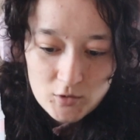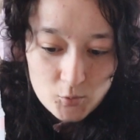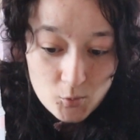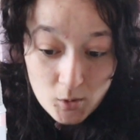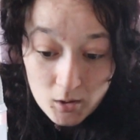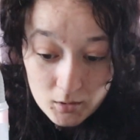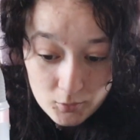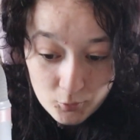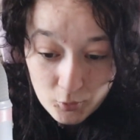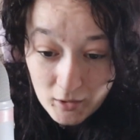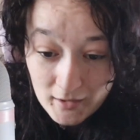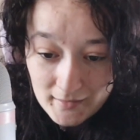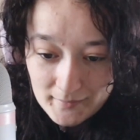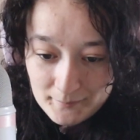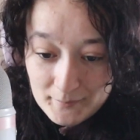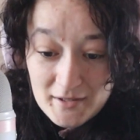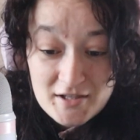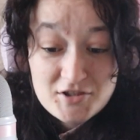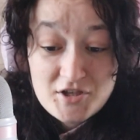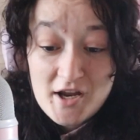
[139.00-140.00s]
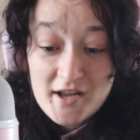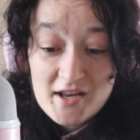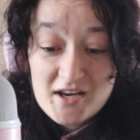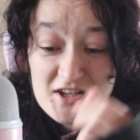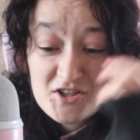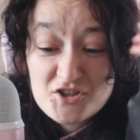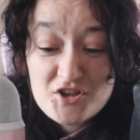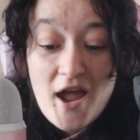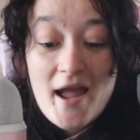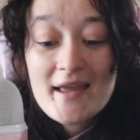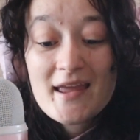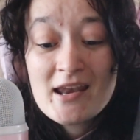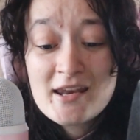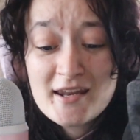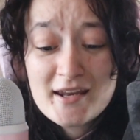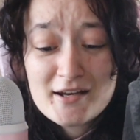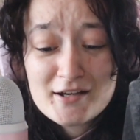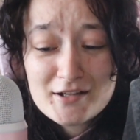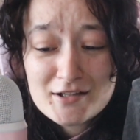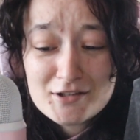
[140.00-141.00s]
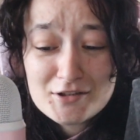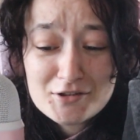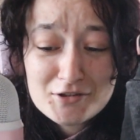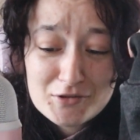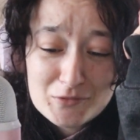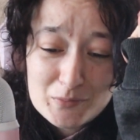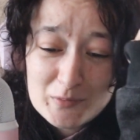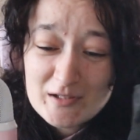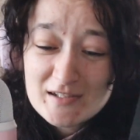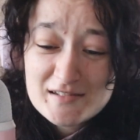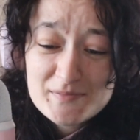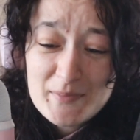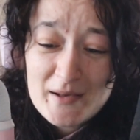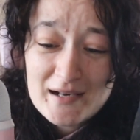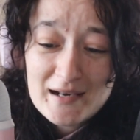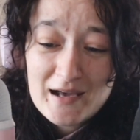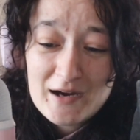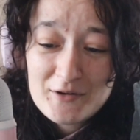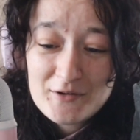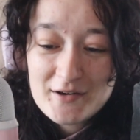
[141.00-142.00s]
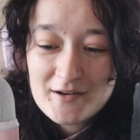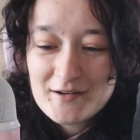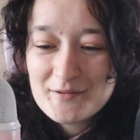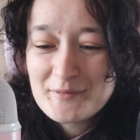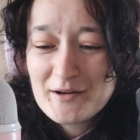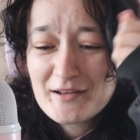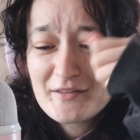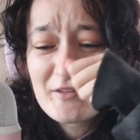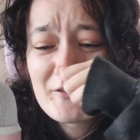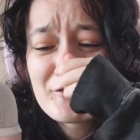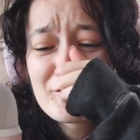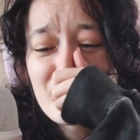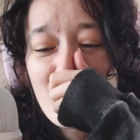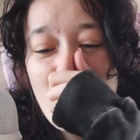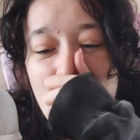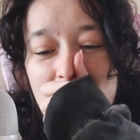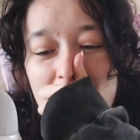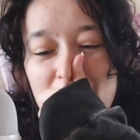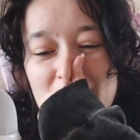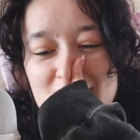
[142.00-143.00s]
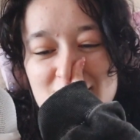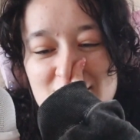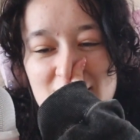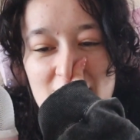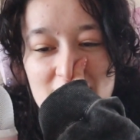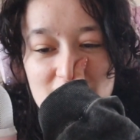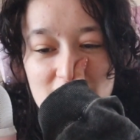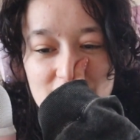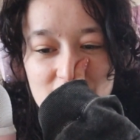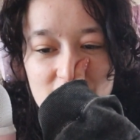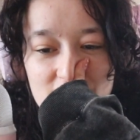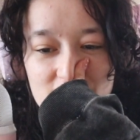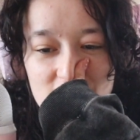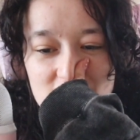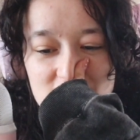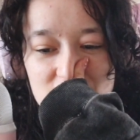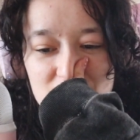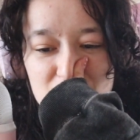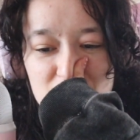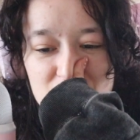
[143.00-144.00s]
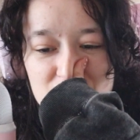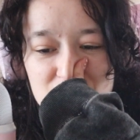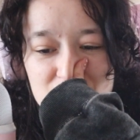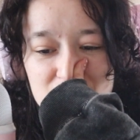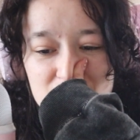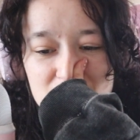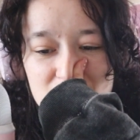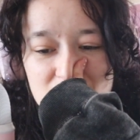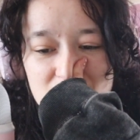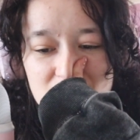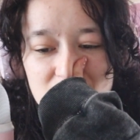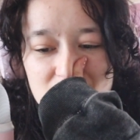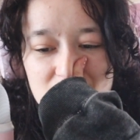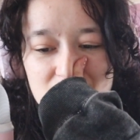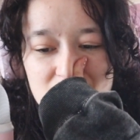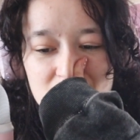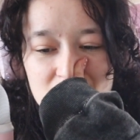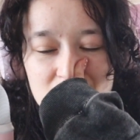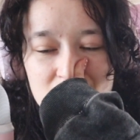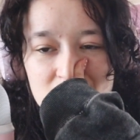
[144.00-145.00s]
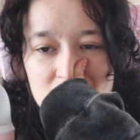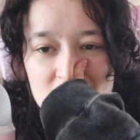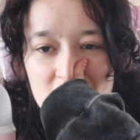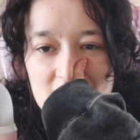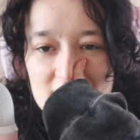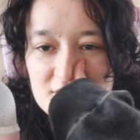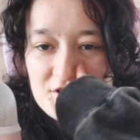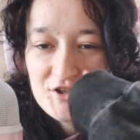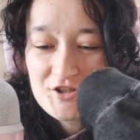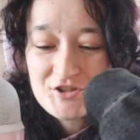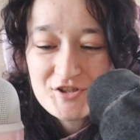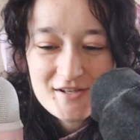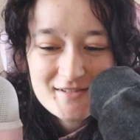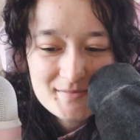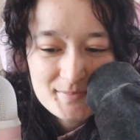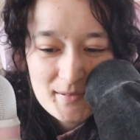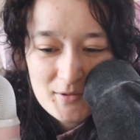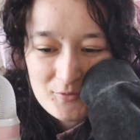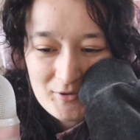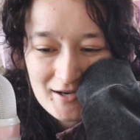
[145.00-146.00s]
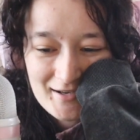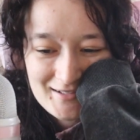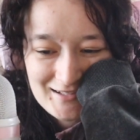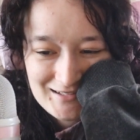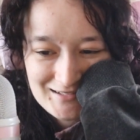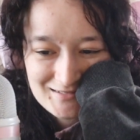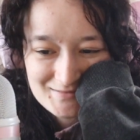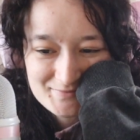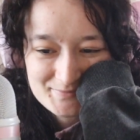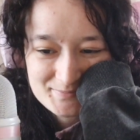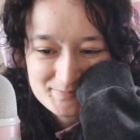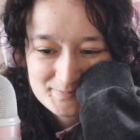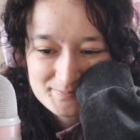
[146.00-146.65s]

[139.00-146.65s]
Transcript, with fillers: What? What? Bitch, I can enter. I can hear you. Please speak louder. Oh my god, the fox. I love the fox so much. You just be running.